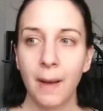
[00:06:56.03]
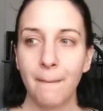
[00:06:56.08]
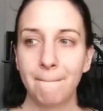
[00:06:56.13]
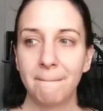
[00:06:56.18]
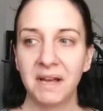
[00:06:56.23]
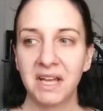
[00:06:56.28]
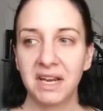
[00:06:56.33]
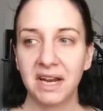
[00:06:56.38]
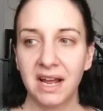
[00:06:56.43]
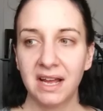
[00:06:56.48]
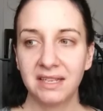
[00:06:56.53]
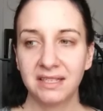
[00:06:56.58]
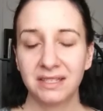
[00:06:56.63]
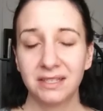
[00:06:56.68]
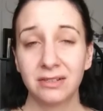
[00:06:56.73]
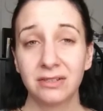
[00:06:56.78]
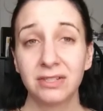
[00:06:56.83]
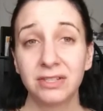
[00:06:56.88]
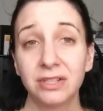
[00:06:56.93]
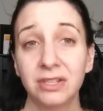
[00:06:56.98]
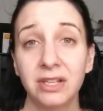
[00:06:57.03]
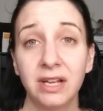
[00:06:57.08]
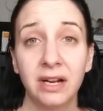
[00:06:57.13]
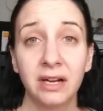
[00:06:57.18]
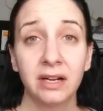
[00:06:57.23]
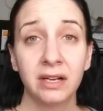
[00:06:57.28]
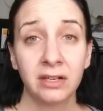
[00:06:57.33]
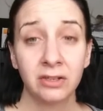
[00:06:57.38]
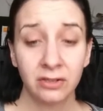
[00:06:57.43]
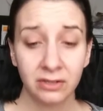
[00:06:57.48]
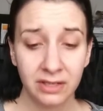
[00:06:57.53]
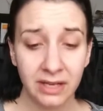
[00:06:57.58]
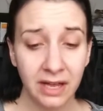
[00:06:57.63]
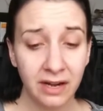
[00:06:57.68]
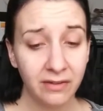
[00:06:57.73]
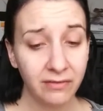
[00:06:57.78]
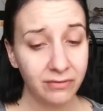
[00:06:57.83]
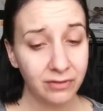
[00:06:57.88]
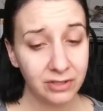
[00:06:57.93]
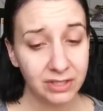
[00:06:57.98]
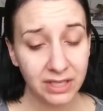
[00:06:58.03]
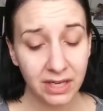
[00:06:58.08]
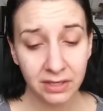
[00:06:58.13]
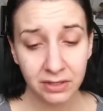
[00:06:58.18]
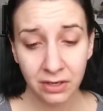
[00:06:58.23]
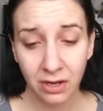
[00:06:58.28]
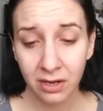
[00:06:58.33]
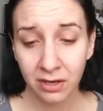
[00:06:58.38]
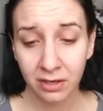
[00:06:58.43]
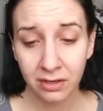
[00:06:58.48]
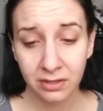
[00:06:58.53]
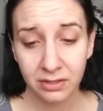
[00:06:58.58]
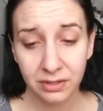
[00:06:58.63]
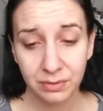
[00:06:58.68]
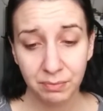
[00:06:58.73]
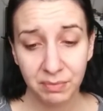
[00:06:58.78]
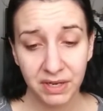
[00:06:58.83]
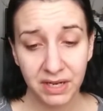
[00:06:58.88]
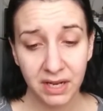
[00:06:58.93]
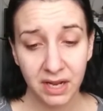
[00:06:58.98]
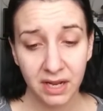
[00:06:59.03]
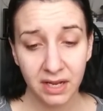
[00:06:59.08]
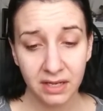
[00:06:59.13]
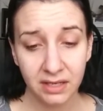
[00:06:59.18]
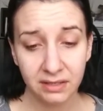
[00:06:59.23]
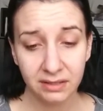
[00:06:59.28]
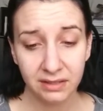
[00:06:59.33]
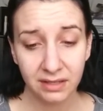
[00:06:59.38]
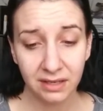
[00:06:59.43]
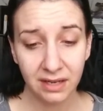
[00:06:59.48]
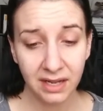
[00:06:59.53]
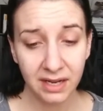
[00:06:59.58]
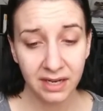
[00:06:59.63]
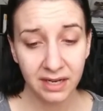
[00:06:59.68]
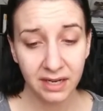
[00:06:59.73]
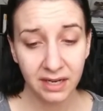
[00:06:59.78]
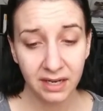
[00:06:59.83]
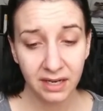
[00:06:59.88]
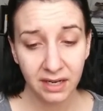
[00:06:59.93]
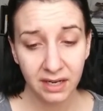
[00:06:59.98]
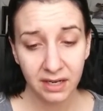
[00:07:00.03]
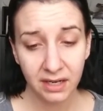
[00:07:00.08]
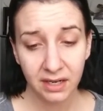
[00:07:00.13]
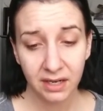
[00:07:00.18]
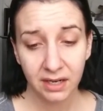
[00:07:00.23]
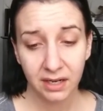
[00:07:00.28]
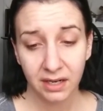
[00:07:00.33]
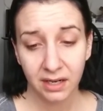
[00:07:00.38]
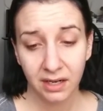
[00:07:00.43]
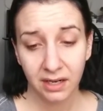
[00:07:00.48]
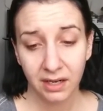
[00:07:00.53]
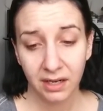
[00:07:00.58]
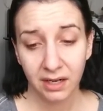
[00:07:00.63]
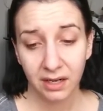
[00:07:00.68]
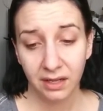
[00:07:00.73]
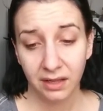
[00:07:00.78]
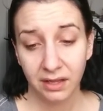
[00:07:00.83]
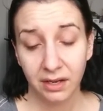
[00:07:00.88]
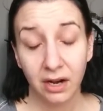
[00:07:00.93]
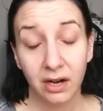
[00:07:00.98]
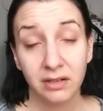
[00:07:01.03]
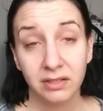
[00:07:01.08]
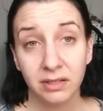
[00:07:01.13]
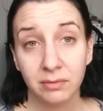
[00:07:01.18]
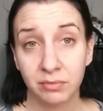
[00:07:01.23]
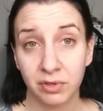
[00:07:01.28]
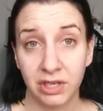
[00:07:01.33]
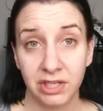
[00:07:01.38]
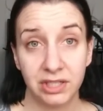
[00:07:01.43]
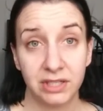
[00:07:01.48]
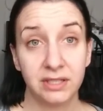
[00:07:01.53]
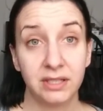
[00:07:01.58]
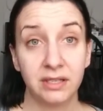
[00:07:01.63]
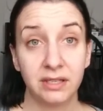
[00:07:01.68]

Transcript: But I still stood there and looked at it for $10 because, like, there are some brushes